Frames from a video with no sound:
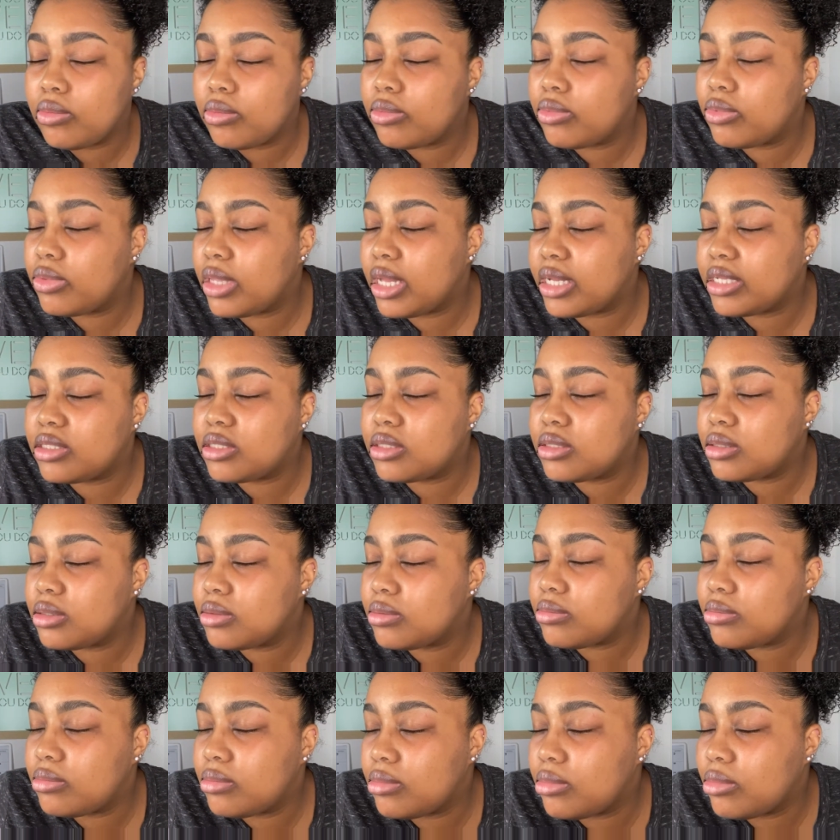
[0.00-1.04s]
That's
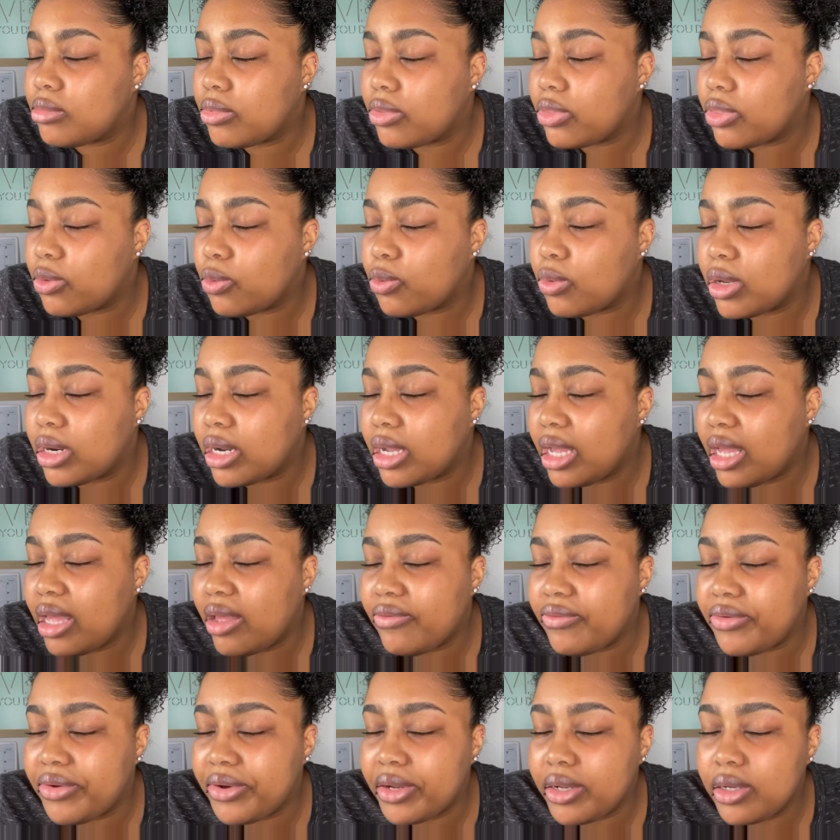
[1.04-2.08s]
the one I
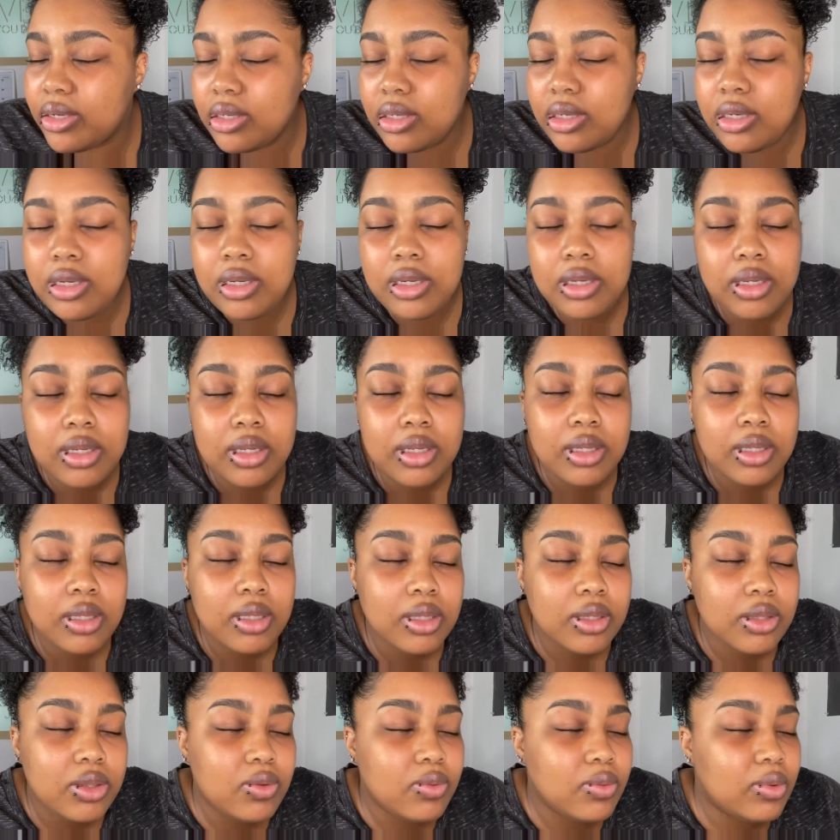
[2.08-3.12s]
haven't done.
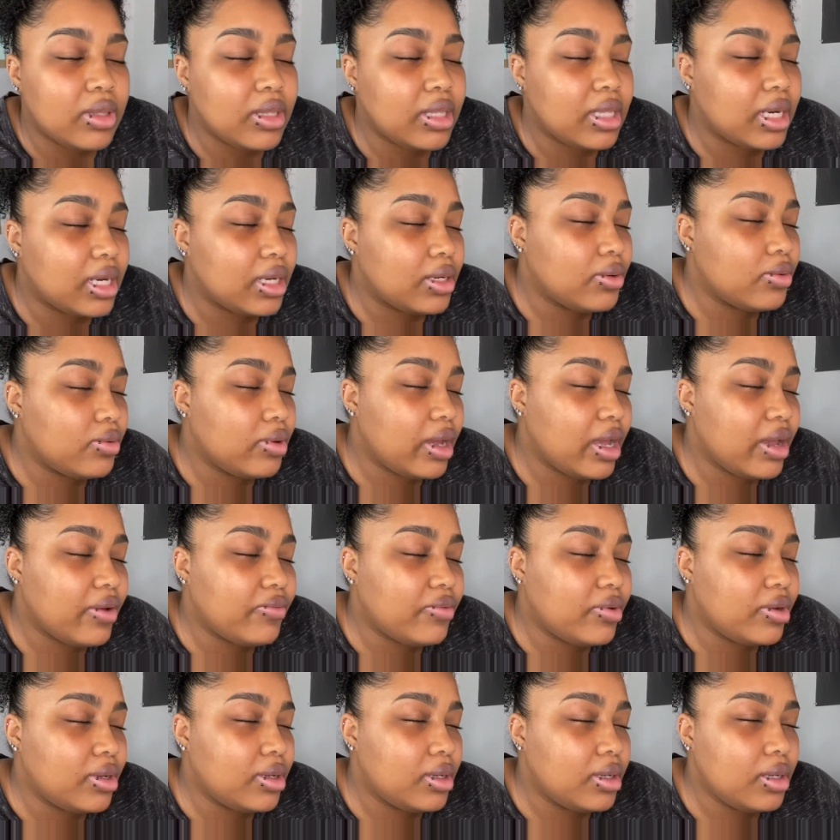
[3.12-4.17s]
The one that I do have
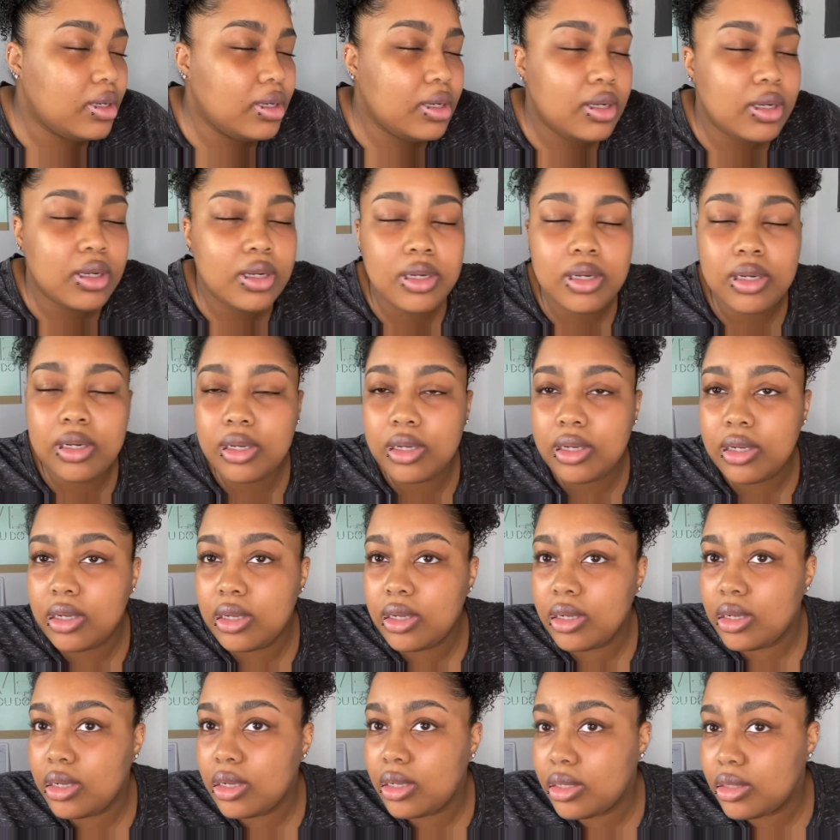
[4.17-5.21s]
done.
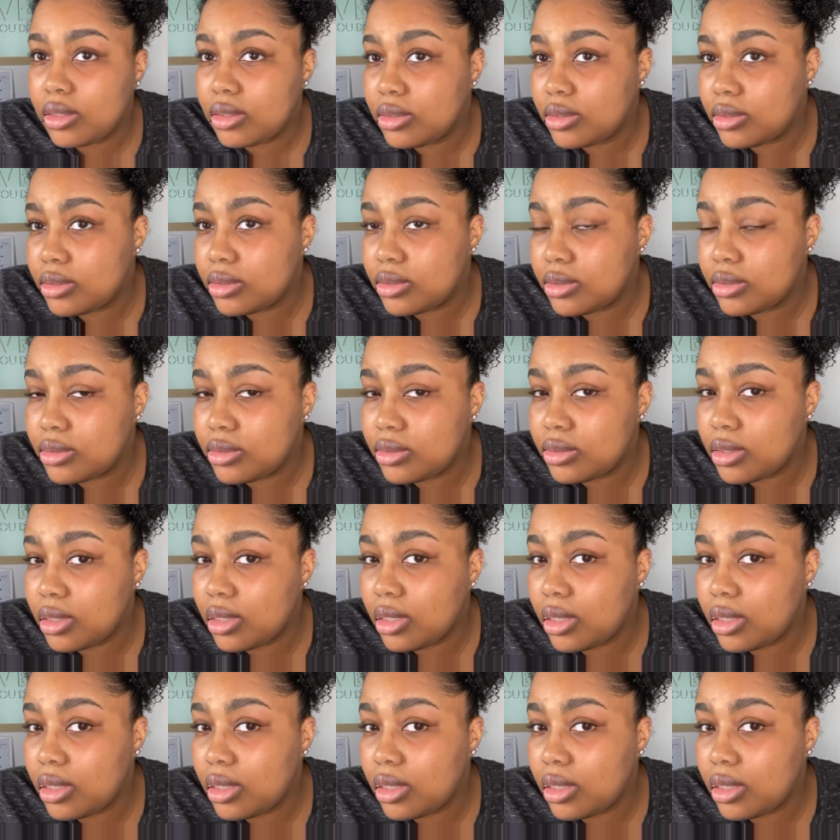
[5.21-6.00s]
See?